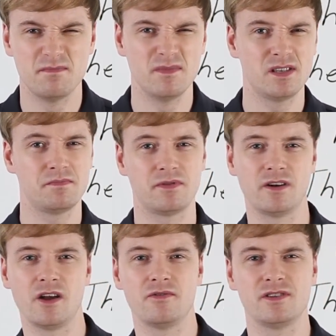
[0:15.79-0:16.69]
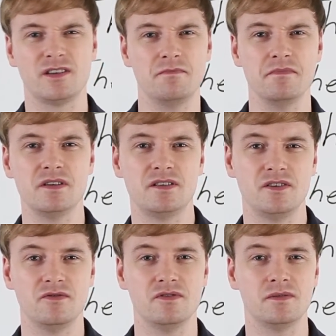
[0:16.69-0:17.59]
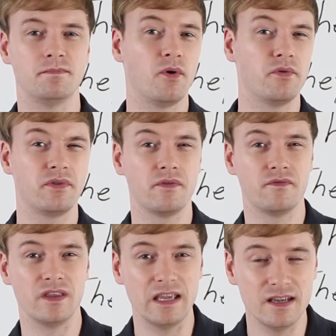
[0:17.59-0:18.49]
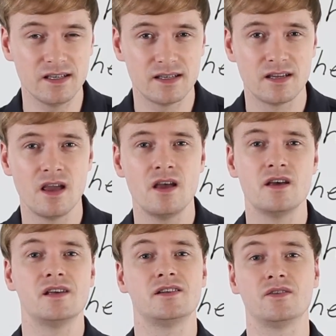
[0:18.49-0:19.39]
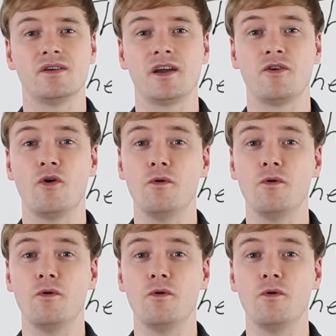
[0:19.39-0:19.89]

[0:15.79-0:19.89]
mispronounce and misuse both of these, so I